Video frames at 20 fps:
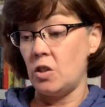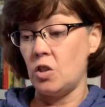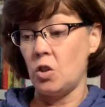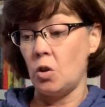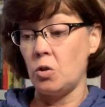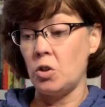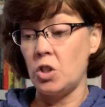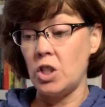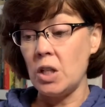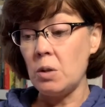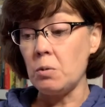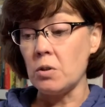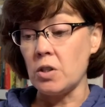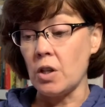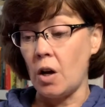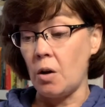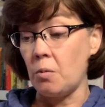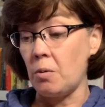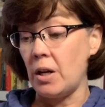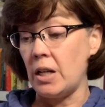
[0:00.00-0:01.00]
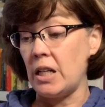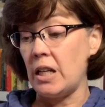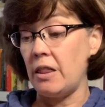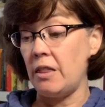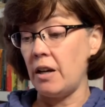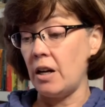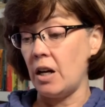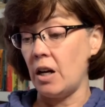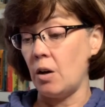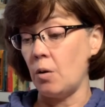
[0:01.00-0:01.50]
so she was already
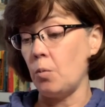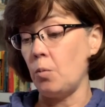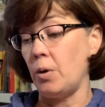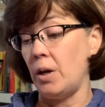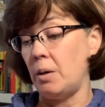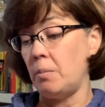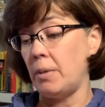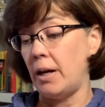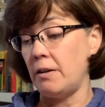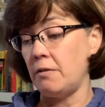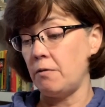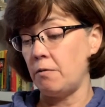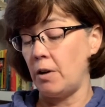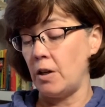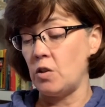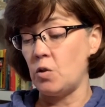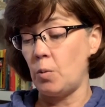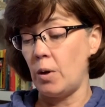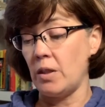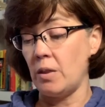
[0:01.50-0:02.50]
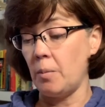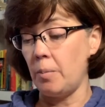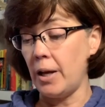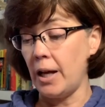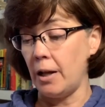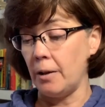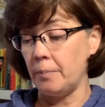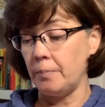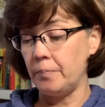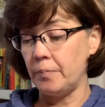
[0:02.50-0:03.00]
there when my friends rang the
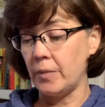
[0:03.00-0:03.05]
bell.